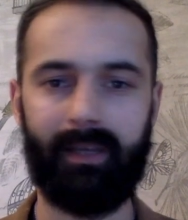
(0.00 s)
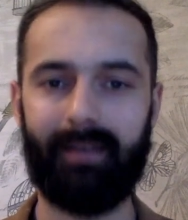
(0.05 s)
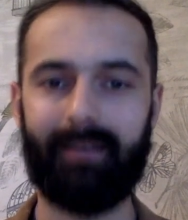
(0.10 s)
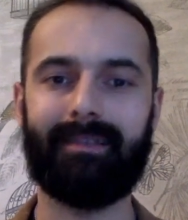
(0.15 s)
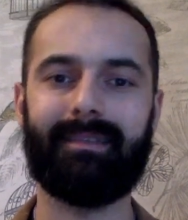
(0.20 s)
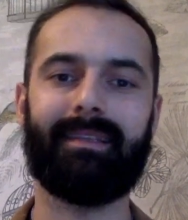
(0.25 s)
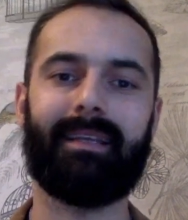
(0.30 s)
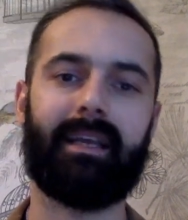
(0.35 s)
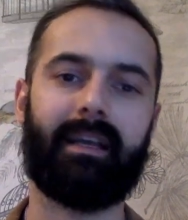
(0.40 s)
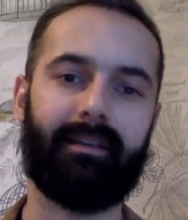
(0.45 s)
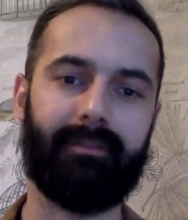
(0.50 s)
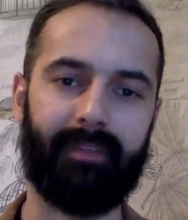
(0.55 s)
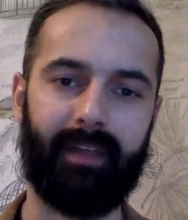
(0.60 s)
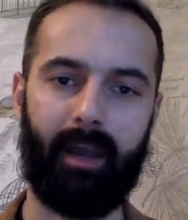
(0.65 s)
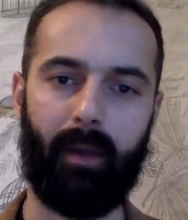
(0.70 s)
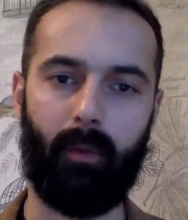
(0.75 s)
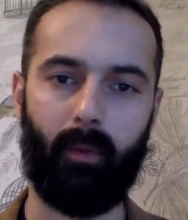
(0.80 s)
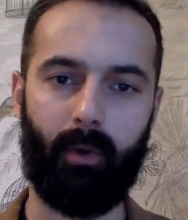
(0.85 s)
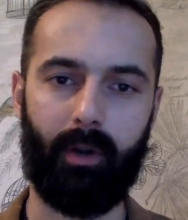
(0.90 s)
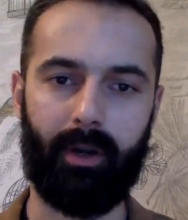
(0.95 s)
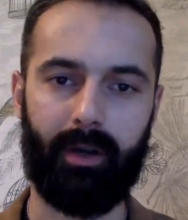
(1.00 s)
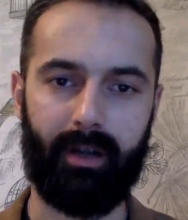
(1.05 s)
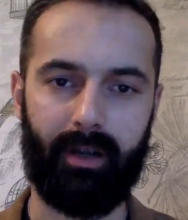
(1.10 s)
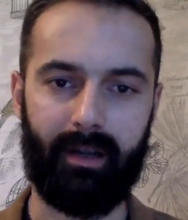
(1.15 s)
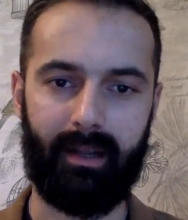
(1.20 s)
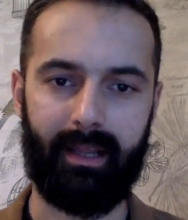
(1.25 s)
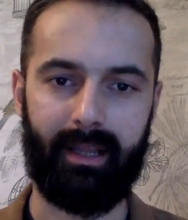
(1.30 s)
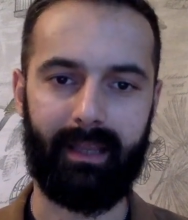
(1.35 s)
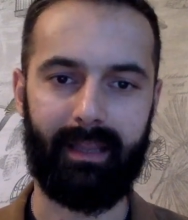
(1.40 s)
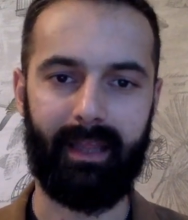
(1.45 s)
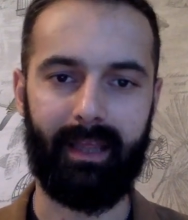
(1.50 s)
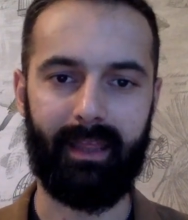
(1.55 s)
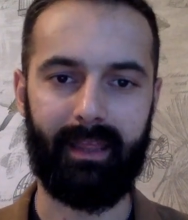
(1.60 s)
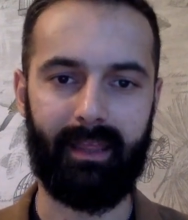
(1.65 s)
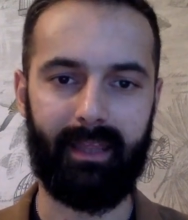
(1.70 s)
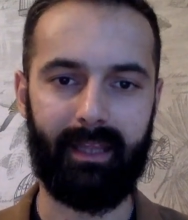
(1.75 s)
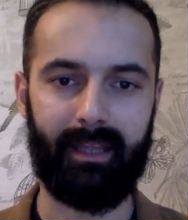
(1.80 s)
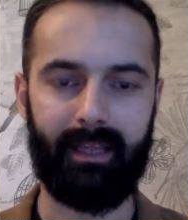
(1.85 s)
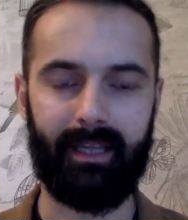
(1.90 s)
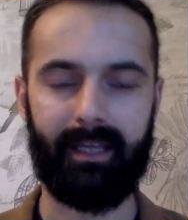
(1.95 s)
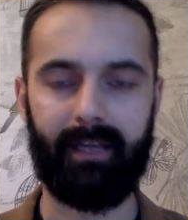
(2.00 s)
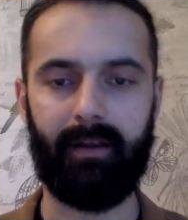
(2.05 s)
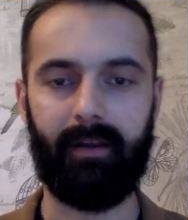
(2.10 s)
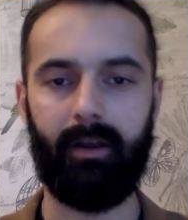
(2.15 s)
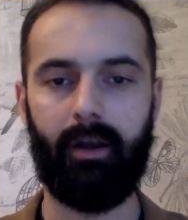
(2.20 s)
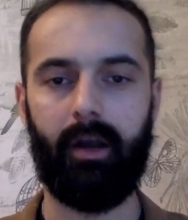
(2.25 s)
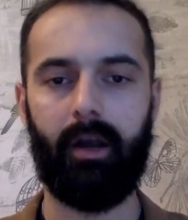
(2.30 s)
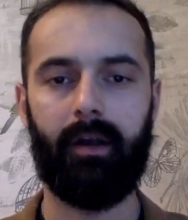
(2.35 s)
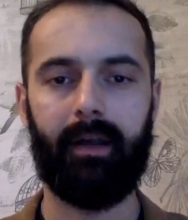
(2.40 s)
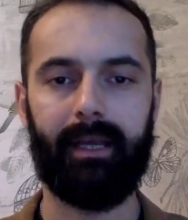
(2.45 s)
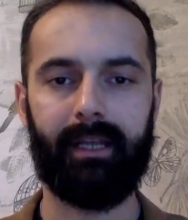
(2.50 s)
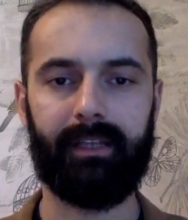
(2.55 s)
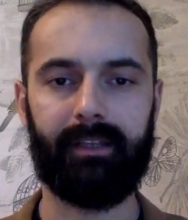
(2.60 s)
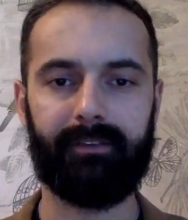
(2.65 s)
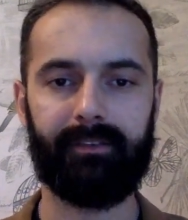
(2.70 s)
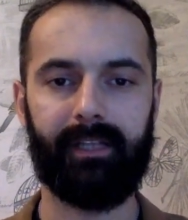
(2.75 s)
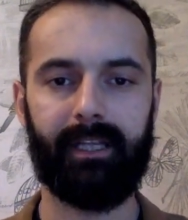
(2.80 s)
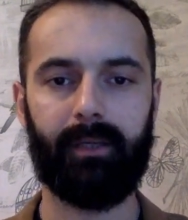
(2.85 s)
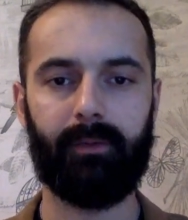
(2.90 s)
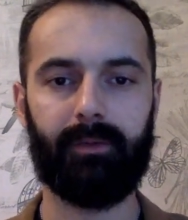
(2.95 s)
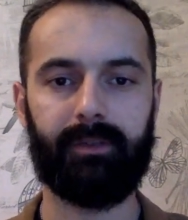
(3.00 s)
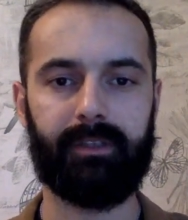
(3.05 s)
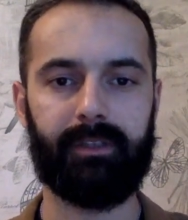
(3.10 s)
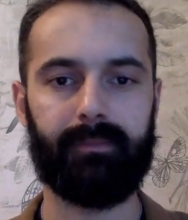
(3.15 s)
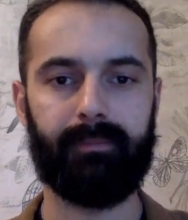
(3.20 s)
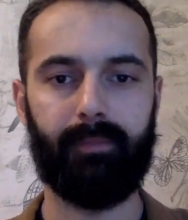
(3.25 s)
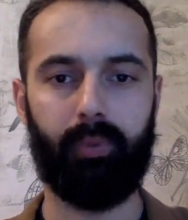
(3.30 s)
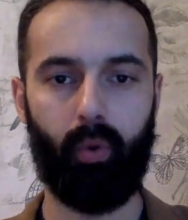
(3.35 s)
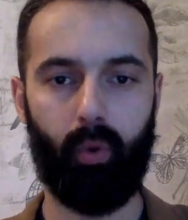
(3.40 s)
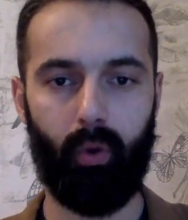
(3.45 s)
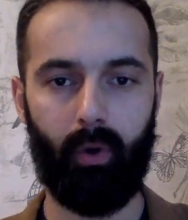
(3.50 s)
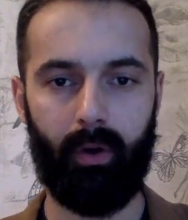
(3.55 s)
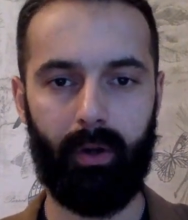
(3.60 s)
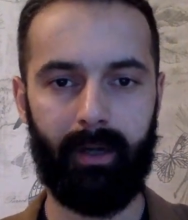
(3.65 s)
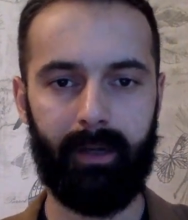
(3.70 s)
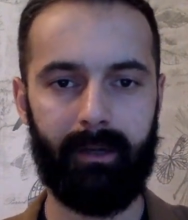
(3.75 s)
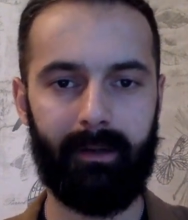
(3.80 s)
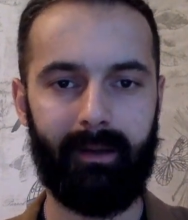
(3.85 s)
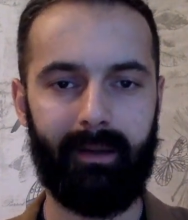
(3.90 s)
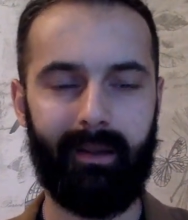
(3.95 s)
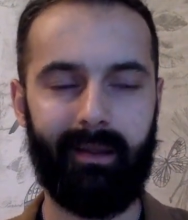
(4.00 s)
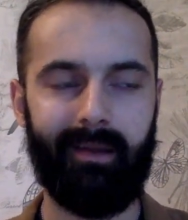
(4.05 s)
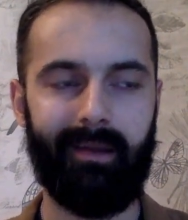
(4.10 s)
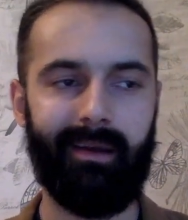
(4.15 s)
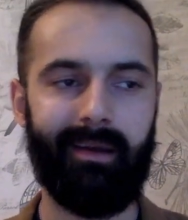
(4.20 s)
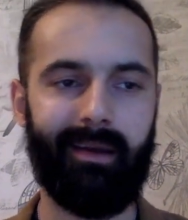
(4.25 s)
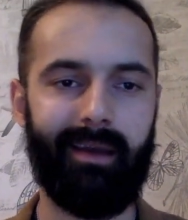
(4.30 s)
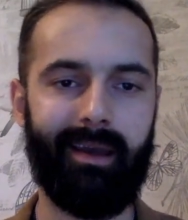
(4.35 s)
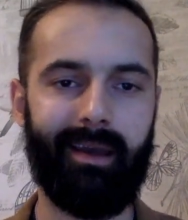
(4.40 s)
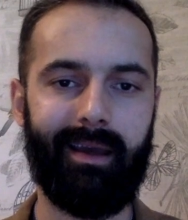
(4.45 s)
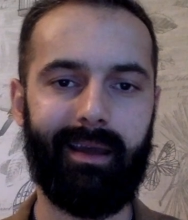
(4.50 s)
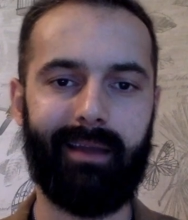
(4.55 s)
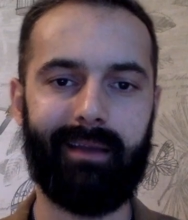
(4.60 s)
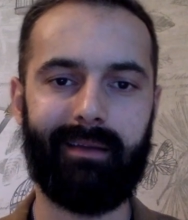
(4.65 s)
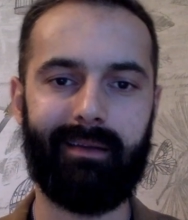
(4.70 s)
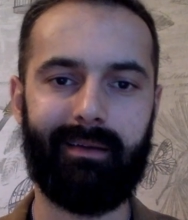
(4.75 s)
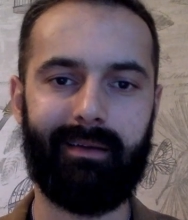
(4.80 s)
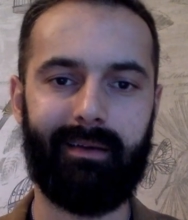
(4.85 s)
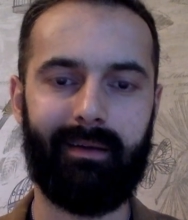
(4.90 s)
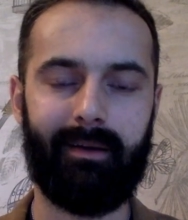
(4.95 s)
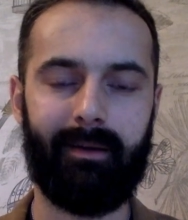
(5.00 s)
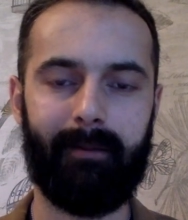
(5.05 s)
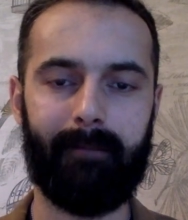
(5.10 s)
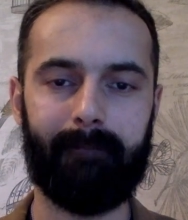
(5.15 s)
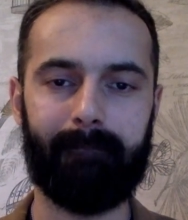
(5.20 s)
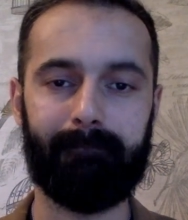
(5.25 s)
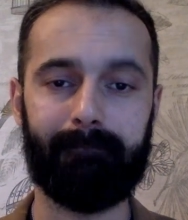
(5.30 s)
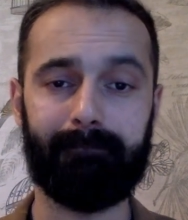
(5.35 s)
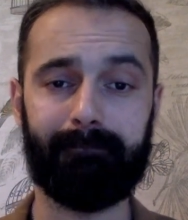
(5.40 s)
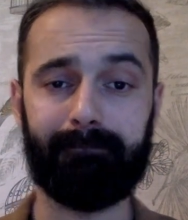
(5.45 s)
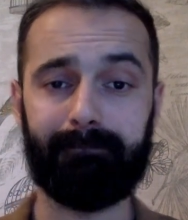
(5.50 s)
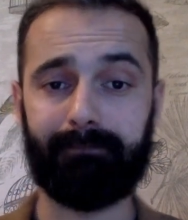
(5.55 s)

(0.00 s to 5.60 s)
sick of that word. Like they think like, oh, English language is poor, and